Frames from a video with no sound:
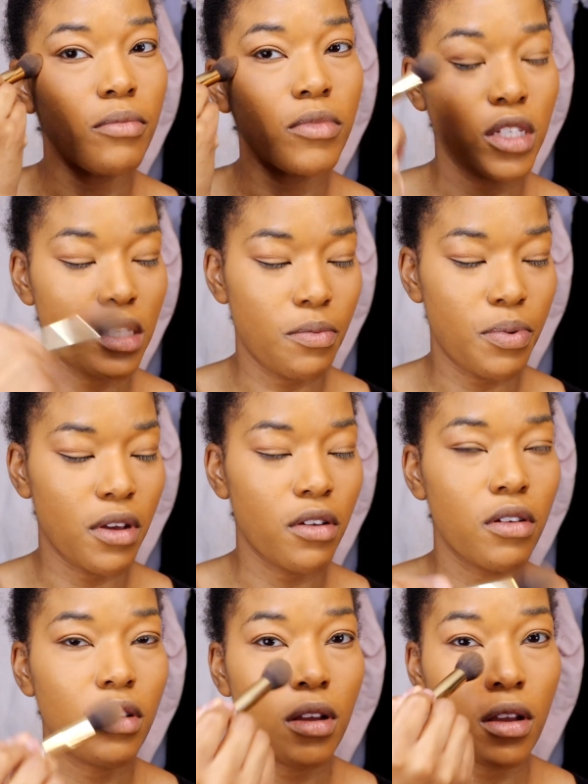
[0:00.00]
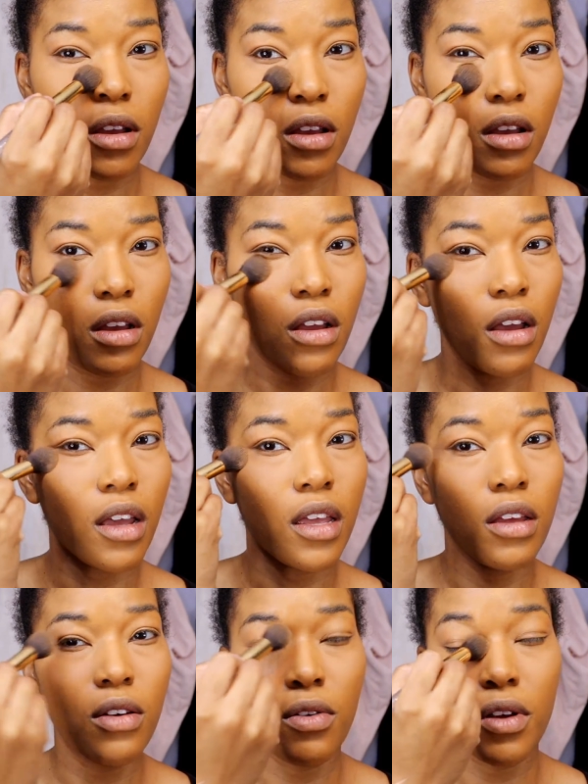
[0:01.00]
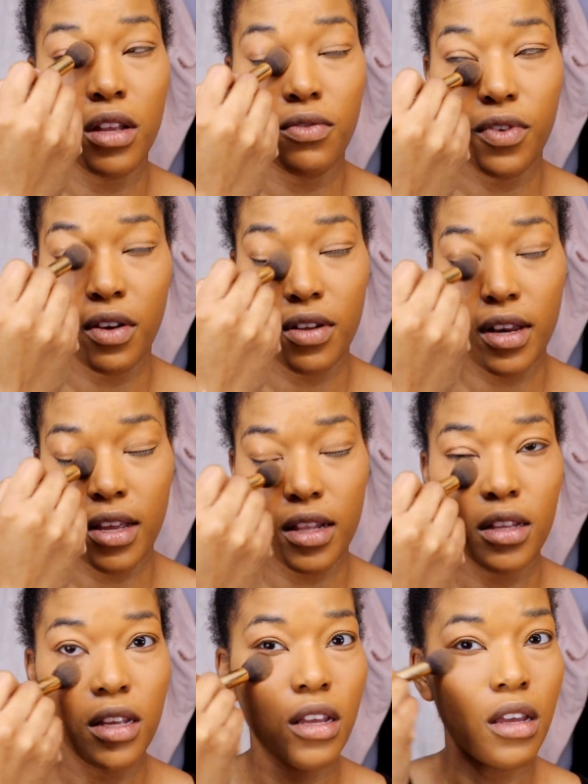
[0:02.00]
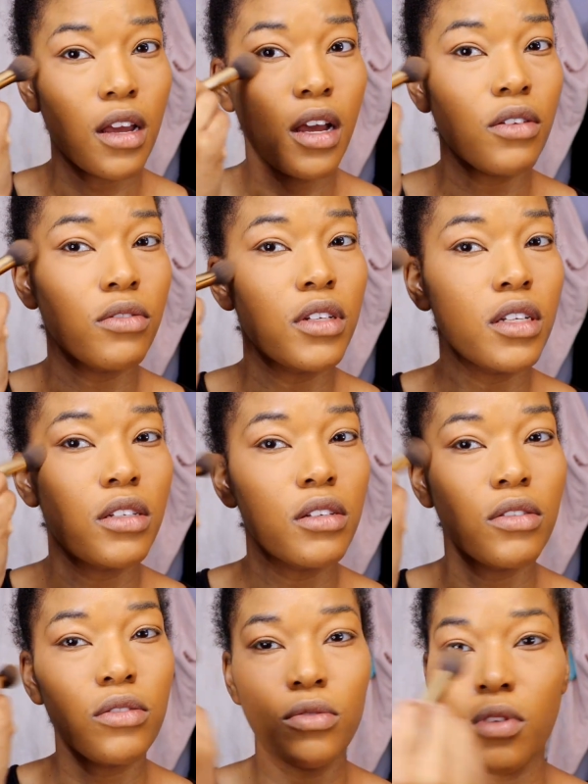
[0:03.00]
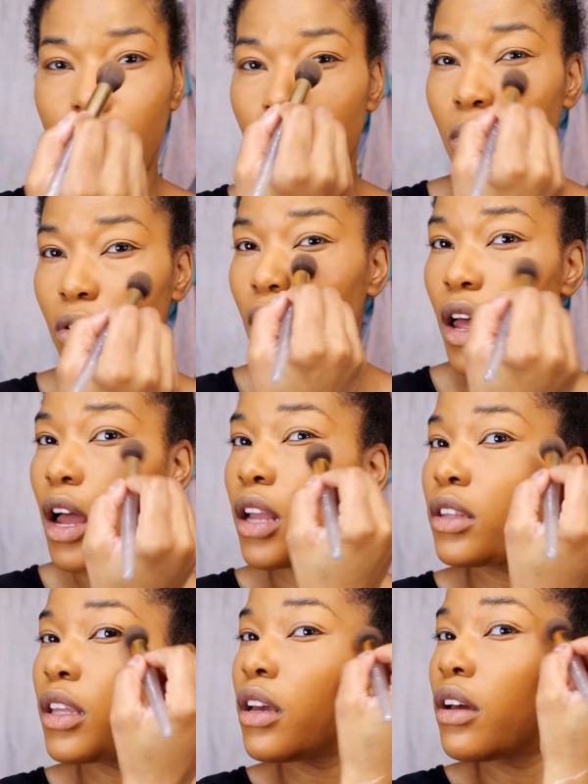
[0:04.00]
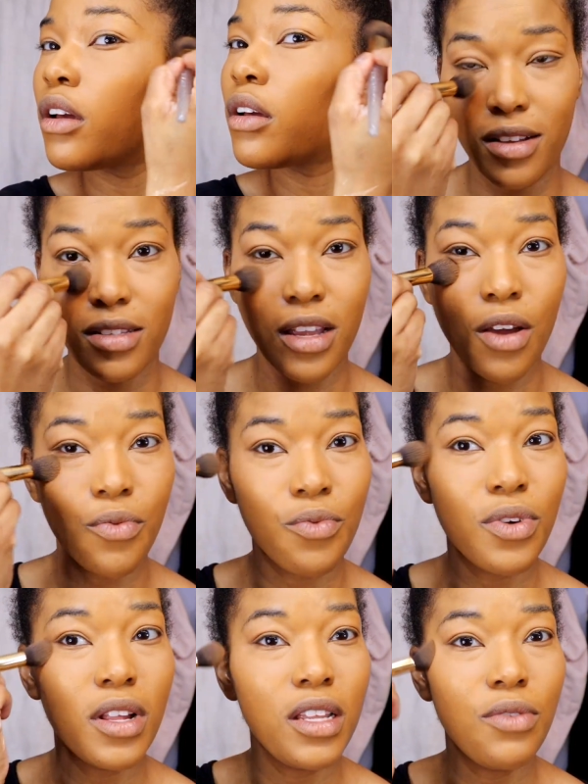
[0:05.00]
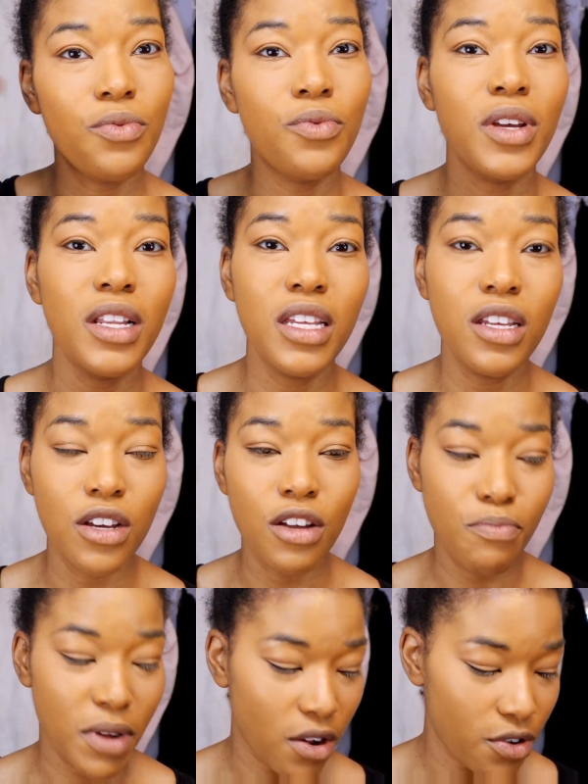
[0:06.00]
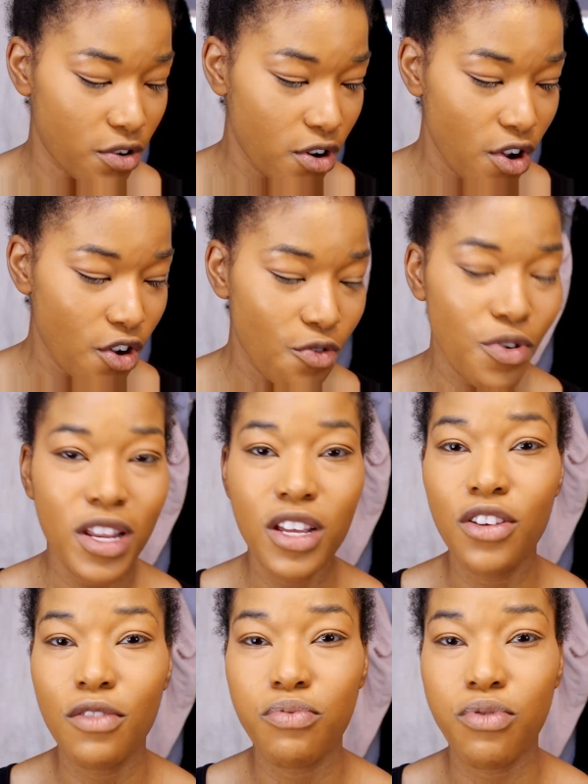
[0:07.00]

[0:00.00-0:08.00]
disappear. I can go in very lightly. I don't need to do a whole lot there. It's a really good powder, really good